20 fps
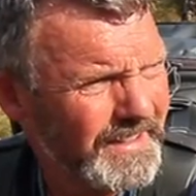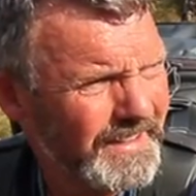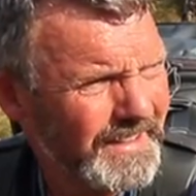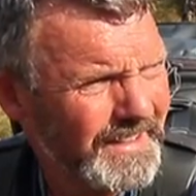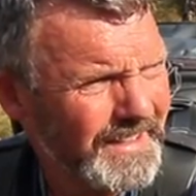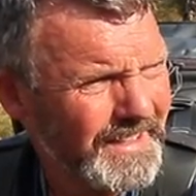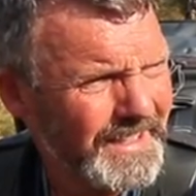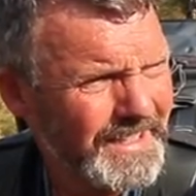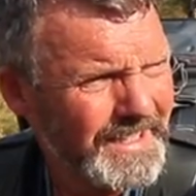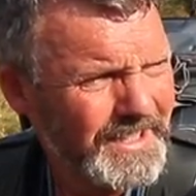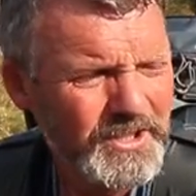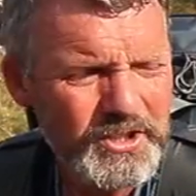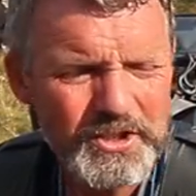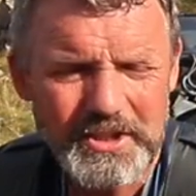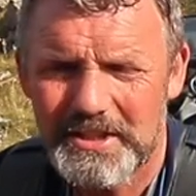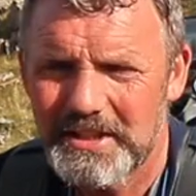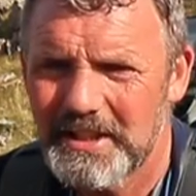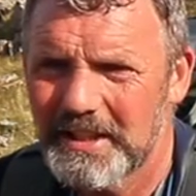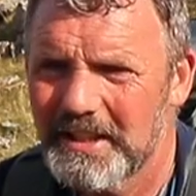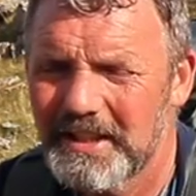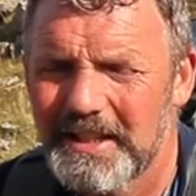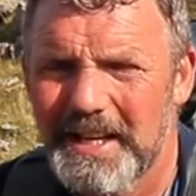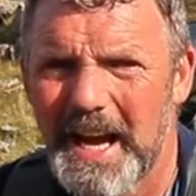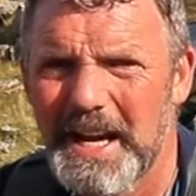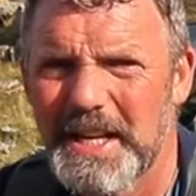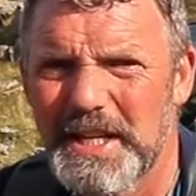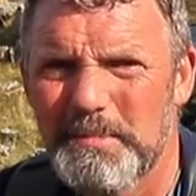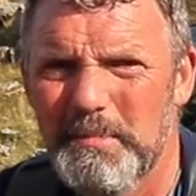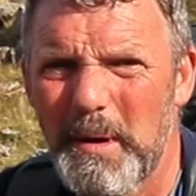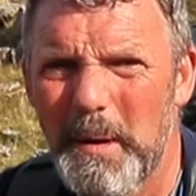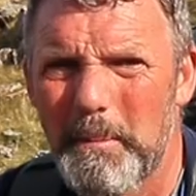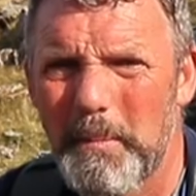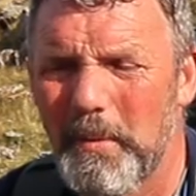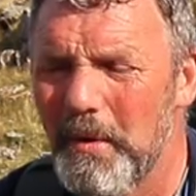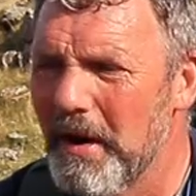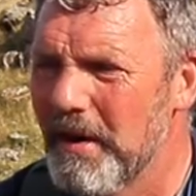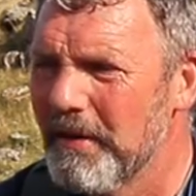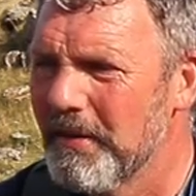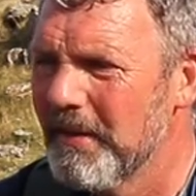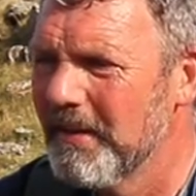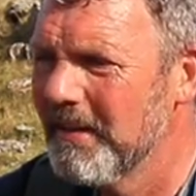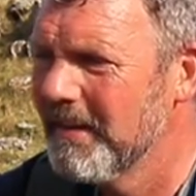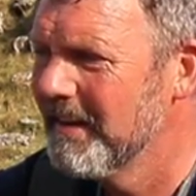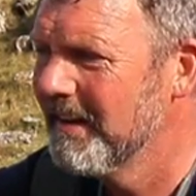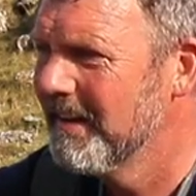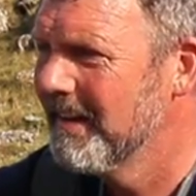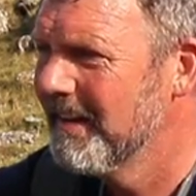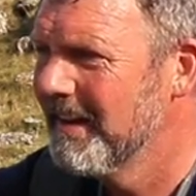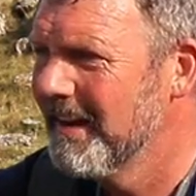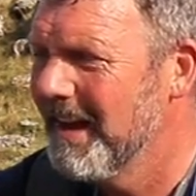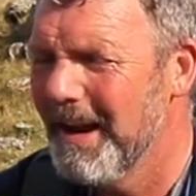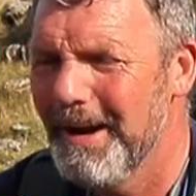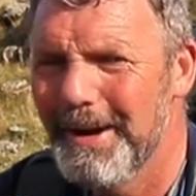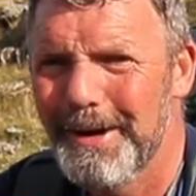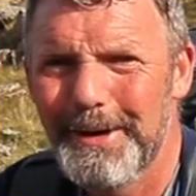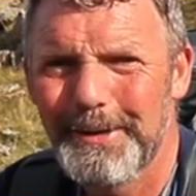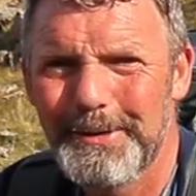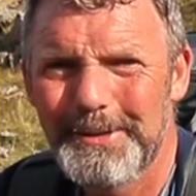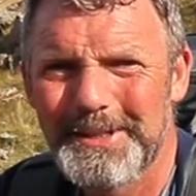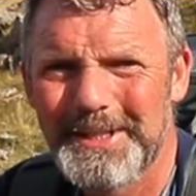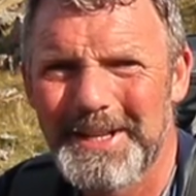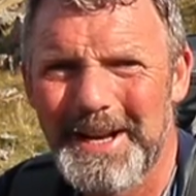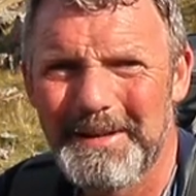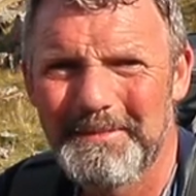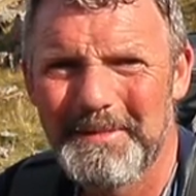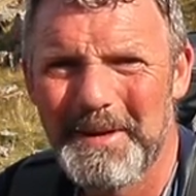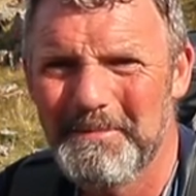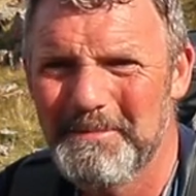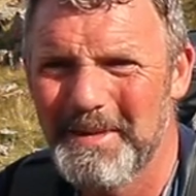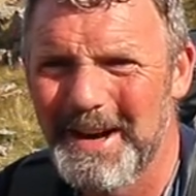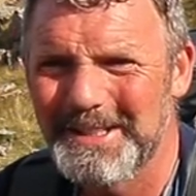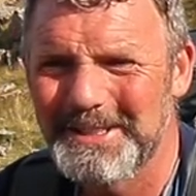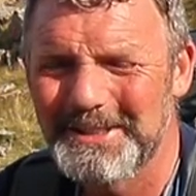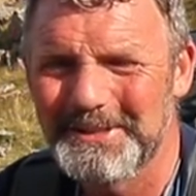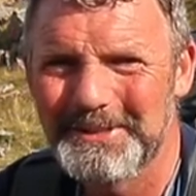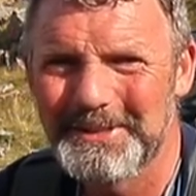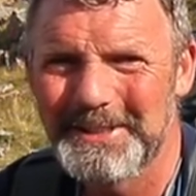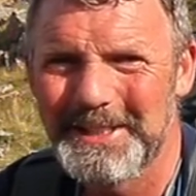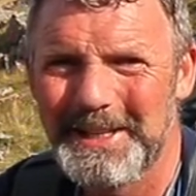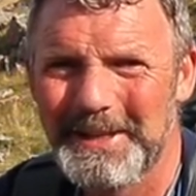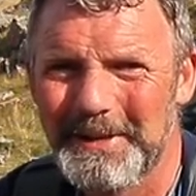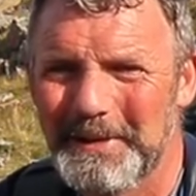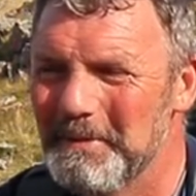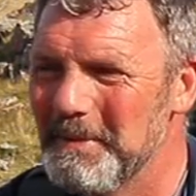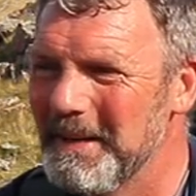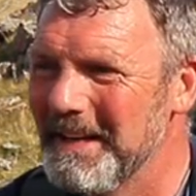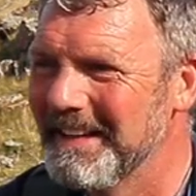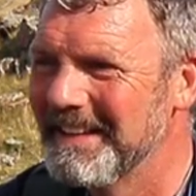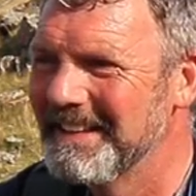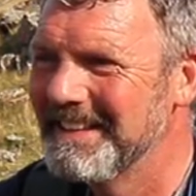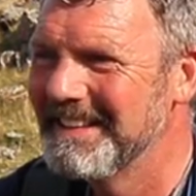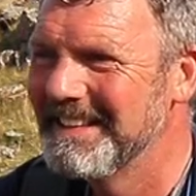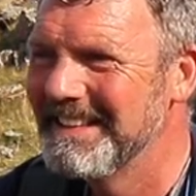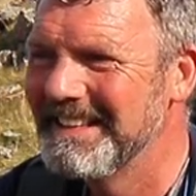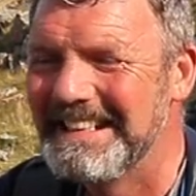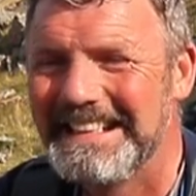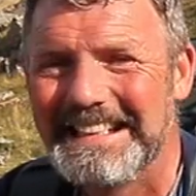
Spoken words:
as Nick, but I kind of understand if it was very peaceful